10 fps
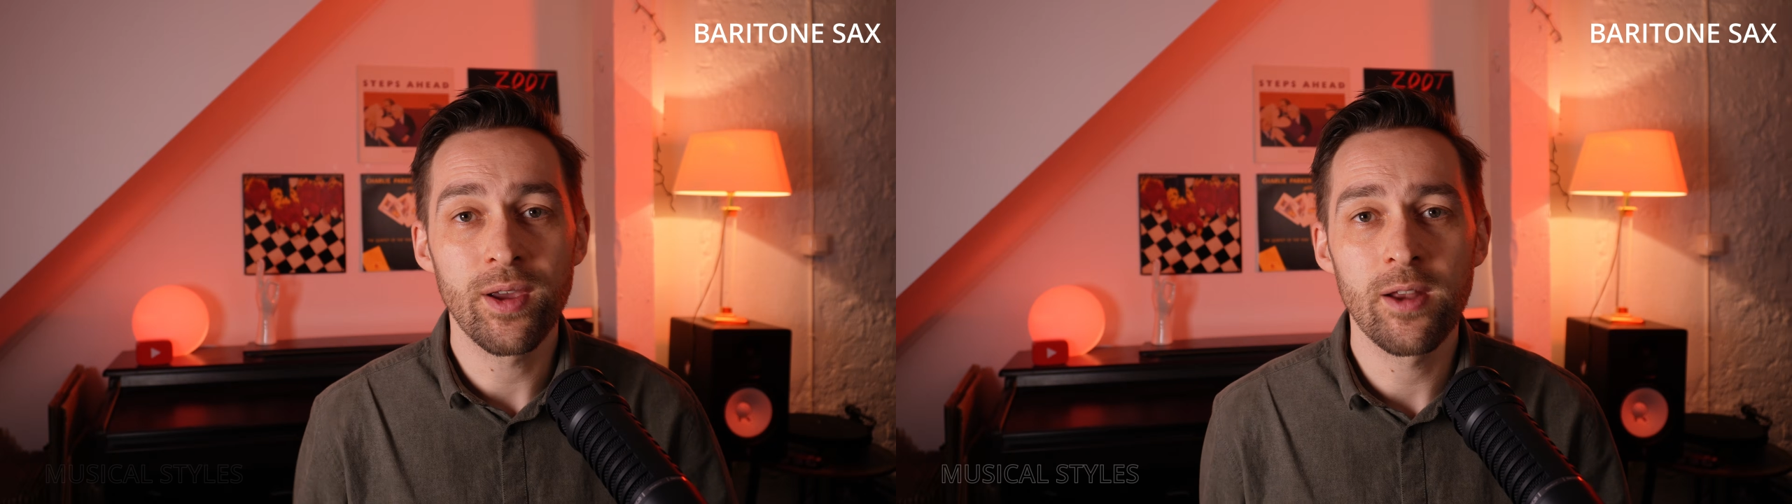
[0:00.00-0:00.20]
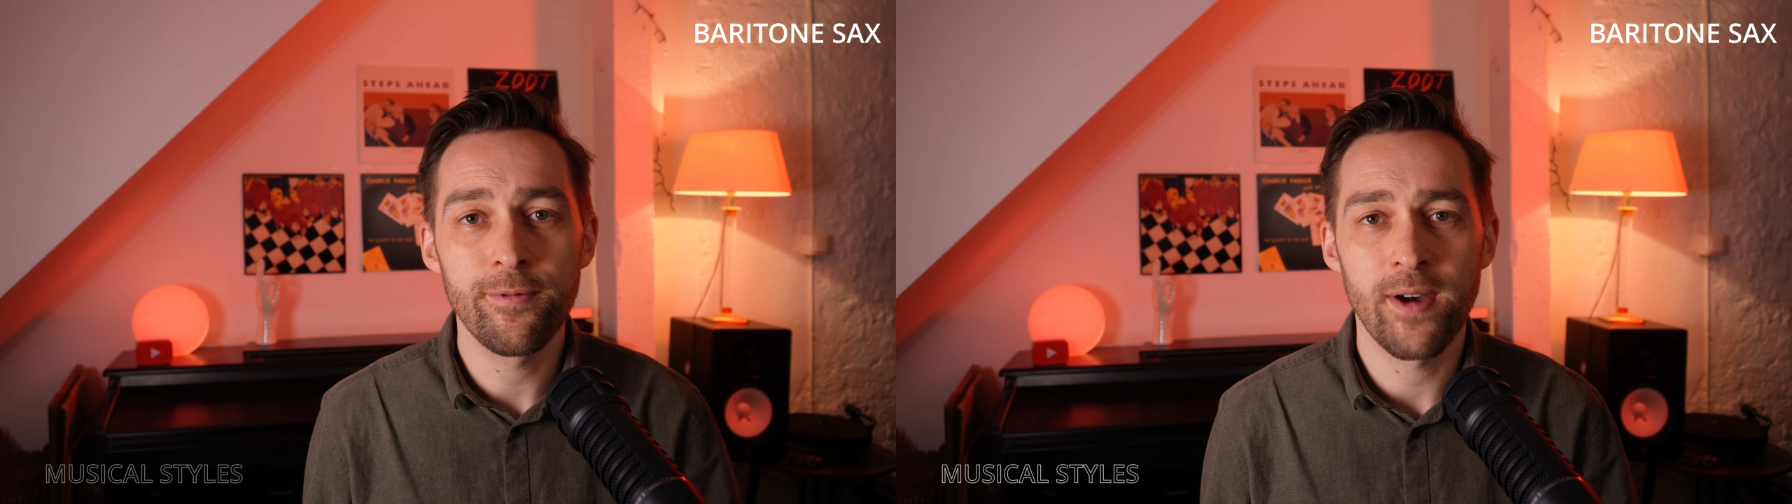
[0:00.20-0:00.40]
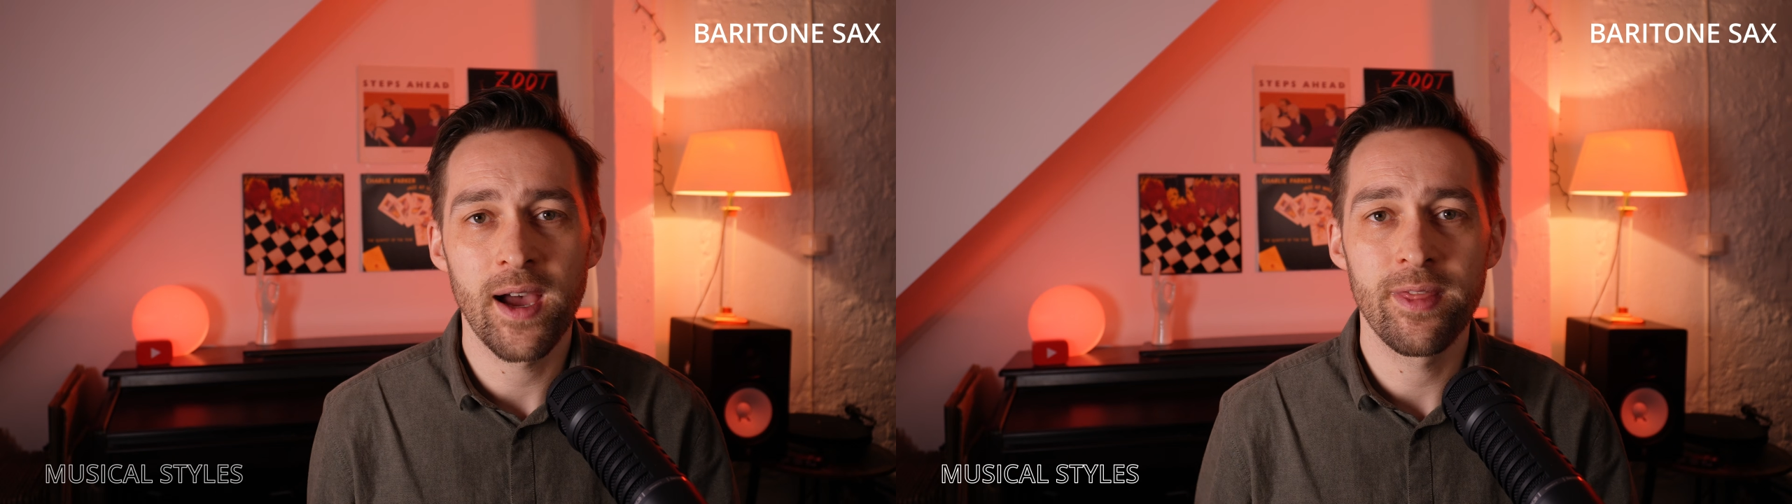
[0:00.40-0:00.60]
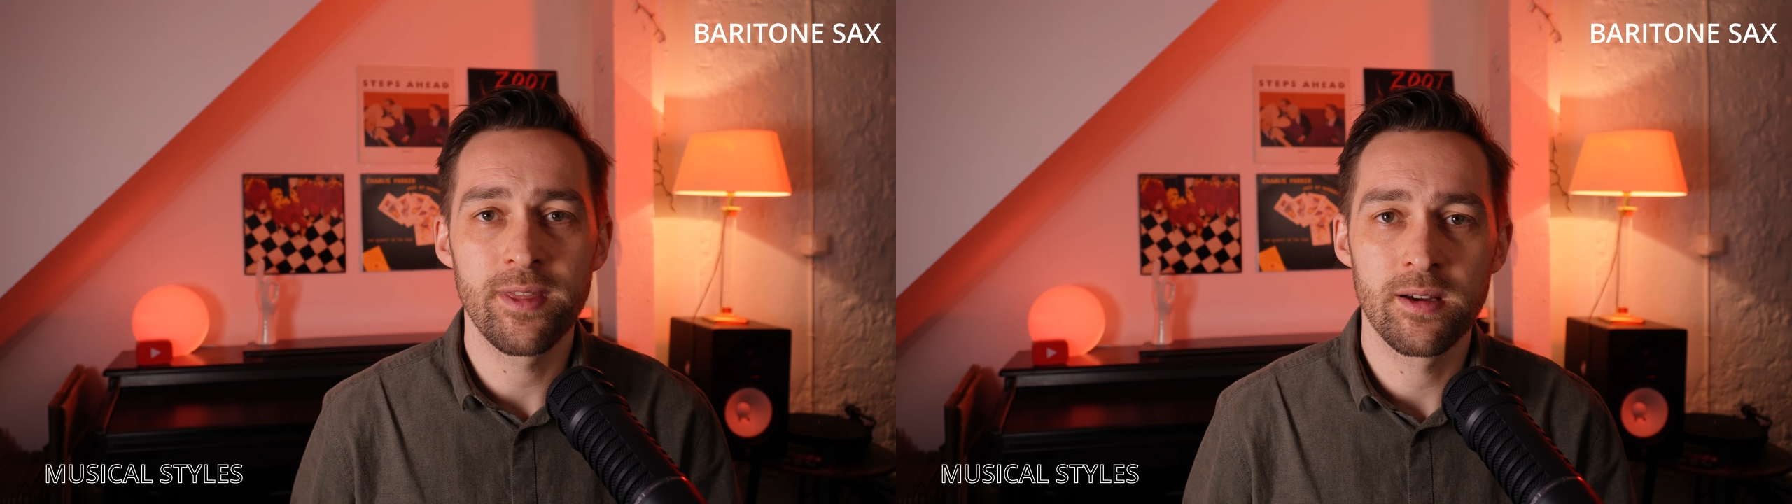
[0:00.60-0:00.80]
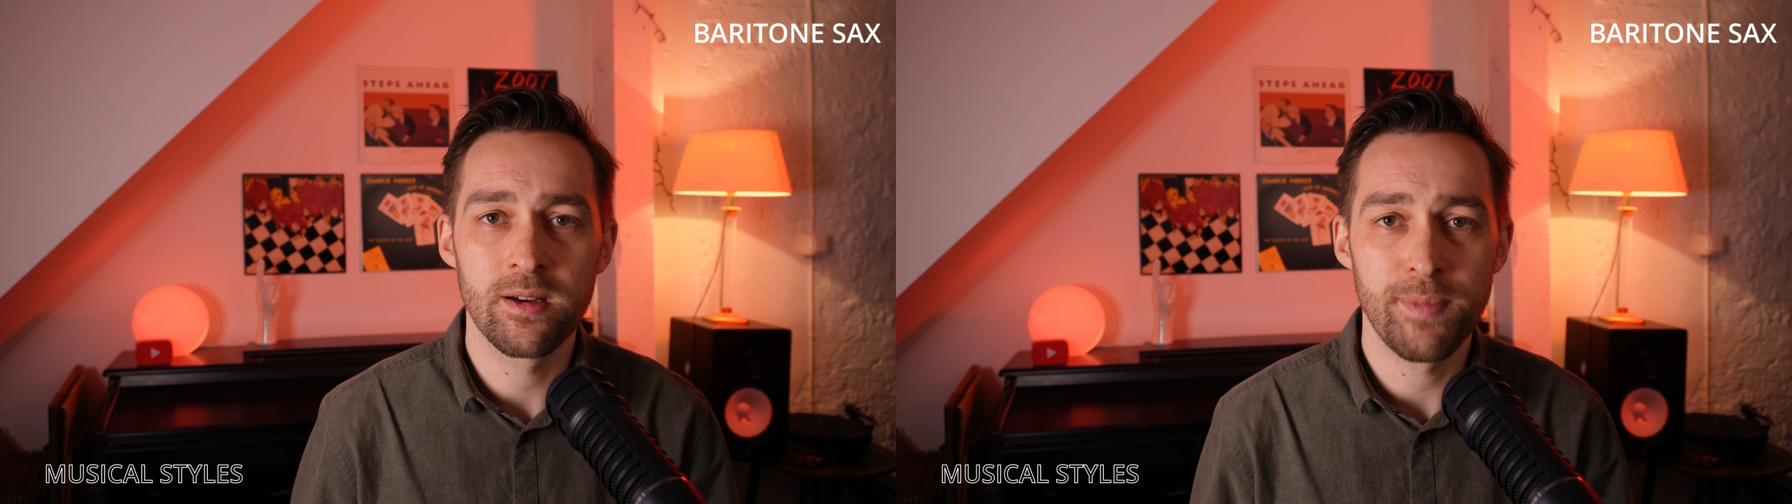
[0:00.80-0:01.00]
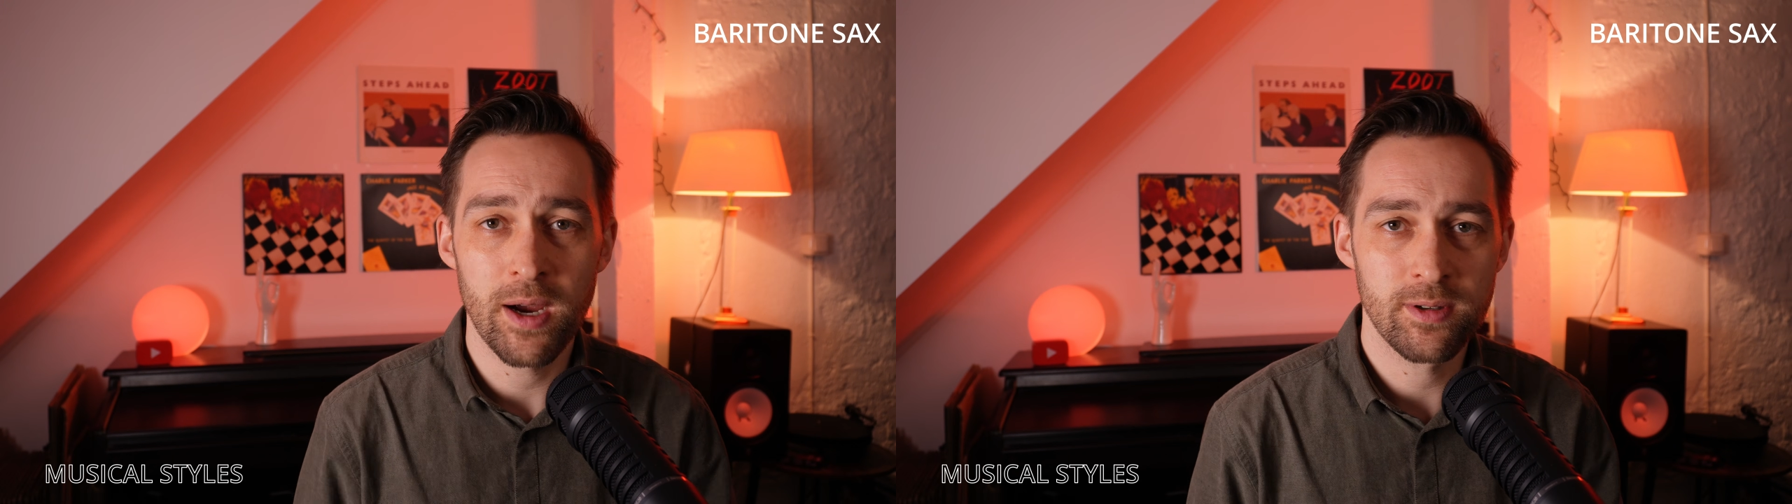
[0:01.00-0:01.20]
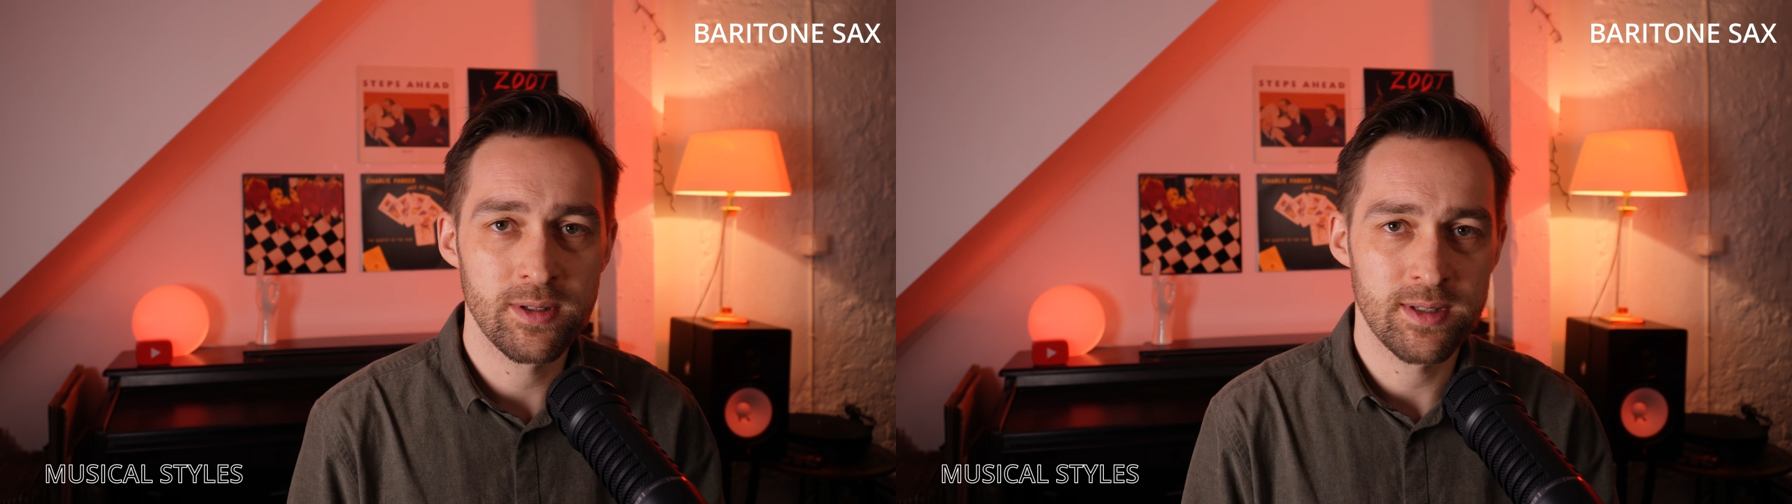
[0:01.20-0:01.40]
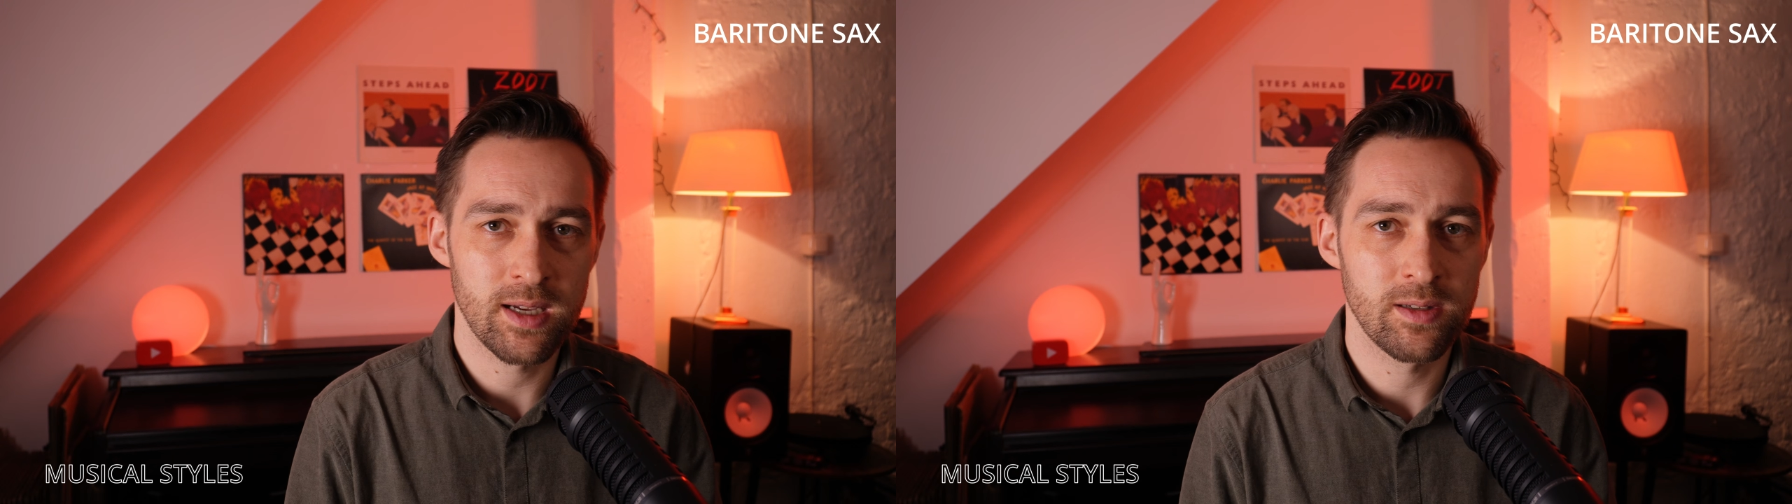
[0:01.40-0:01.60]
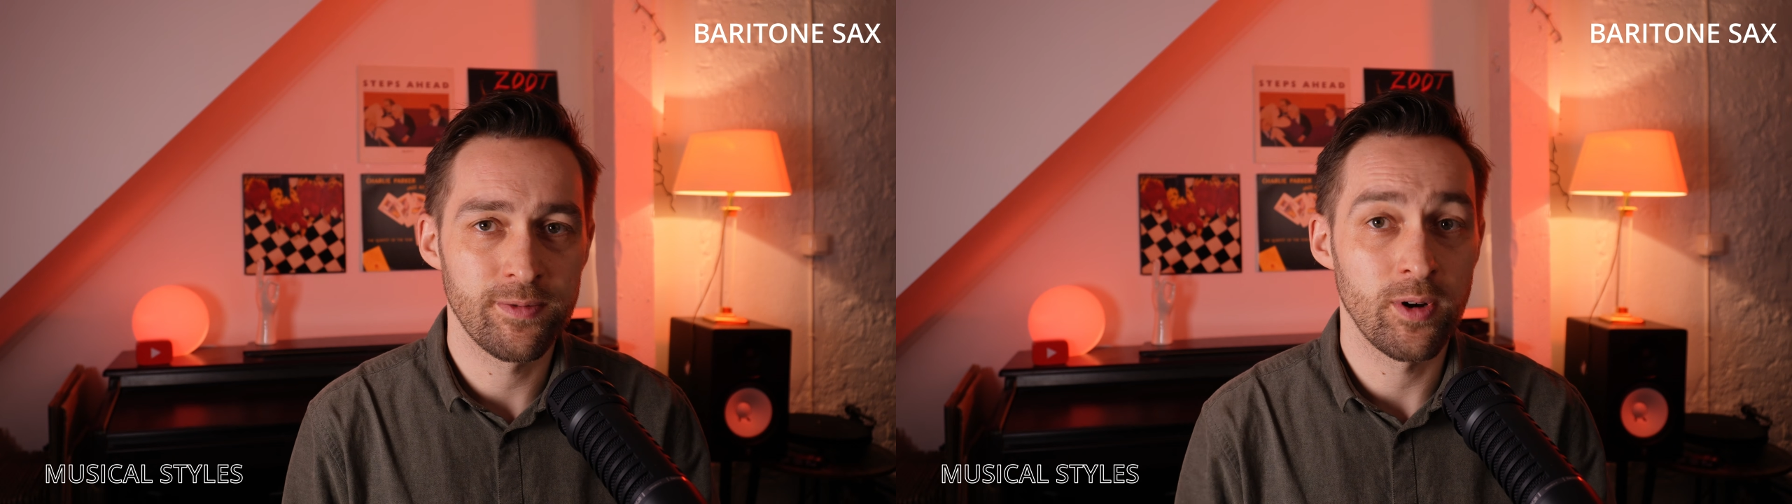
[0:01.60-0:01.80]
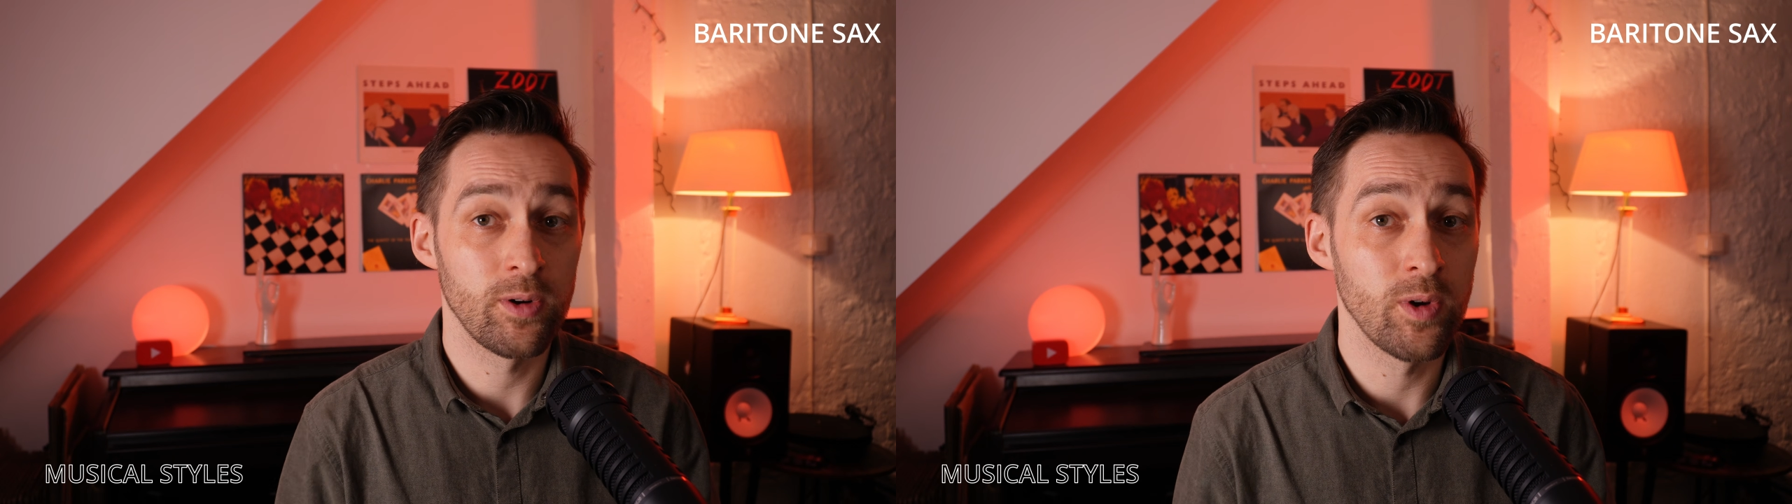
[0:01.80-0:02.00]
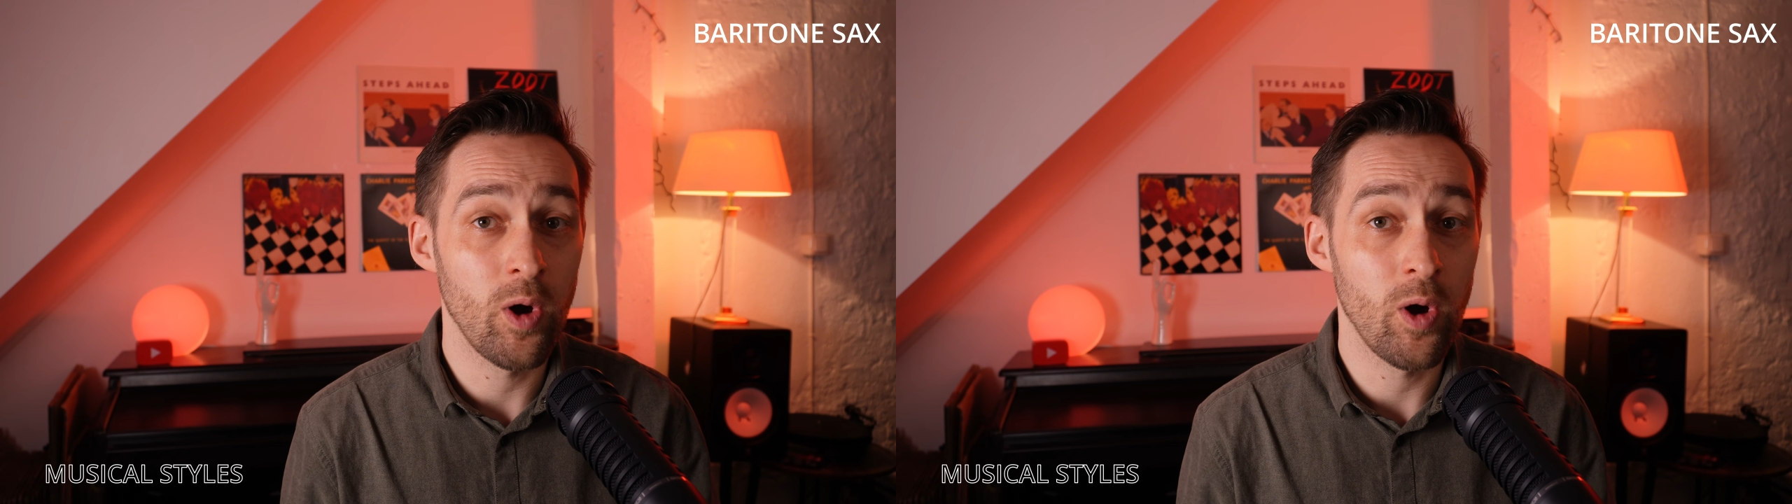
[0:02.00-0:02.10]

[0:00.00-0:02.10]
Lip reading: can find the baritone saxophone